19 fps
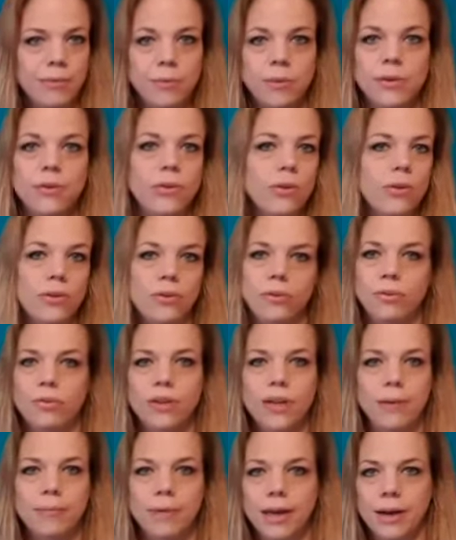we all use
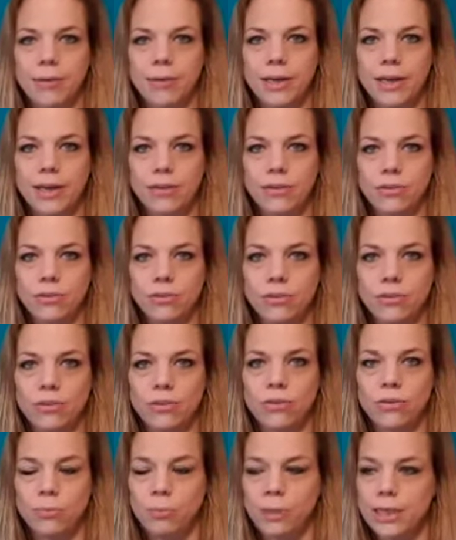them nowadays on
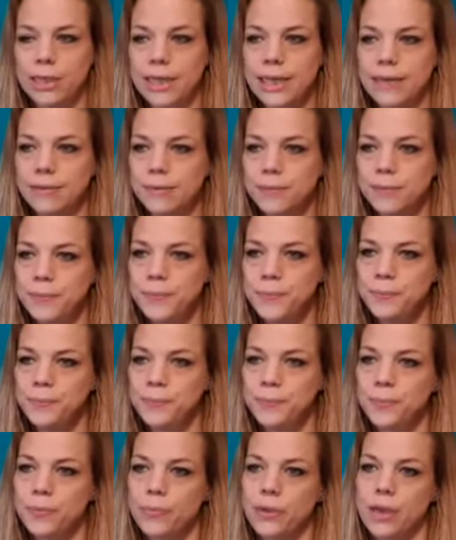social media,
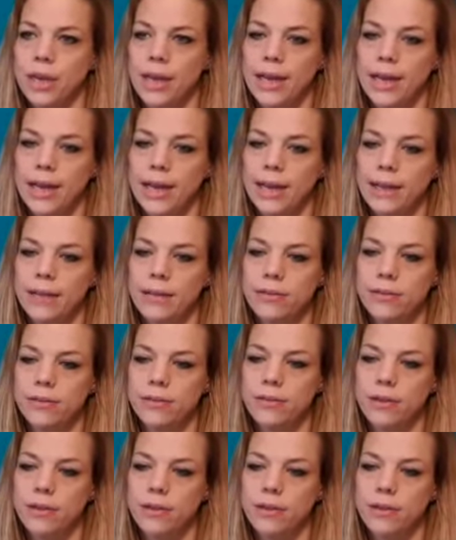and